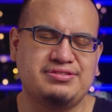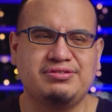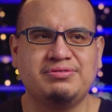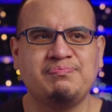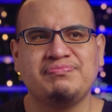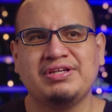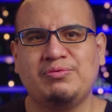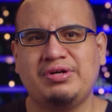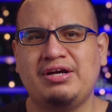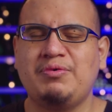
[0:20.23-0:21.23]
So,
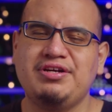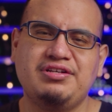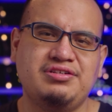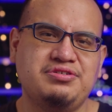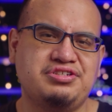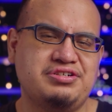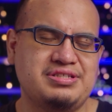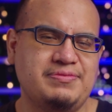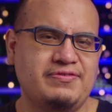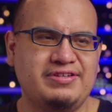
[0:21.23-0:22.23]
what I wanted to do is share
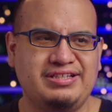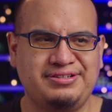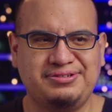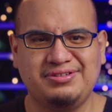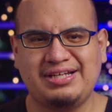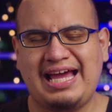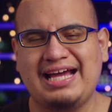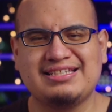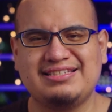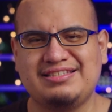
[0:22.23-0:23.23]
some of the little
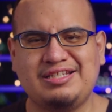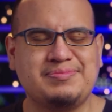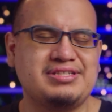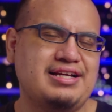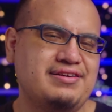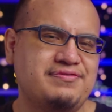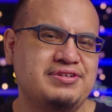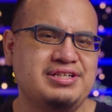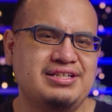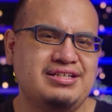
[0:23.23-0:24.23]
hacks and tips that I've
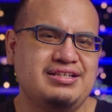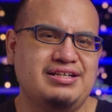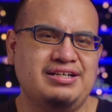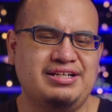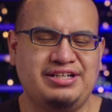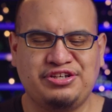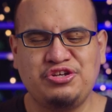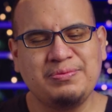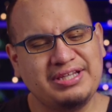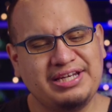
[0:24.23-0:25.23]
uh,
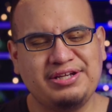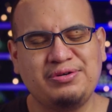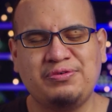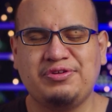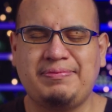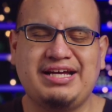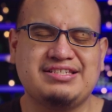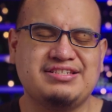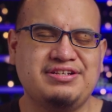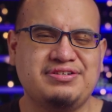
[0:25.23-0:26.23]
accumulated over the
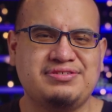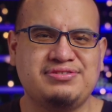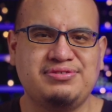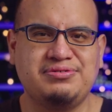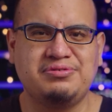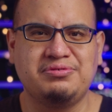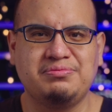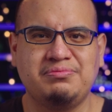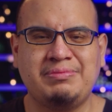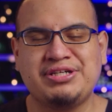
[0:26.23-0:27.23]
past years to
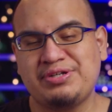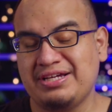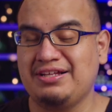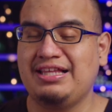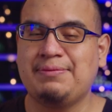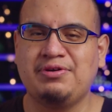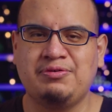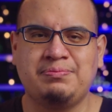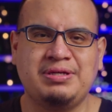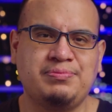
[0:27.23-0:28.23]
make sure I can collaborate
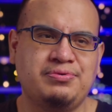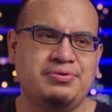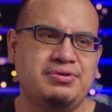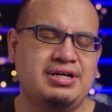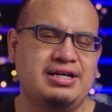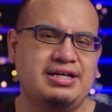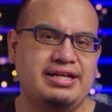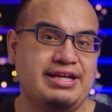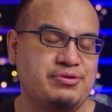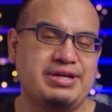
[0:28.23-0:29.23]
with people on
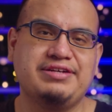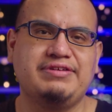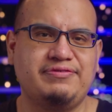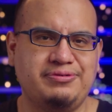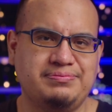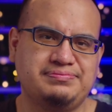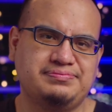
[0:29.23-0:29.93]
a creative level.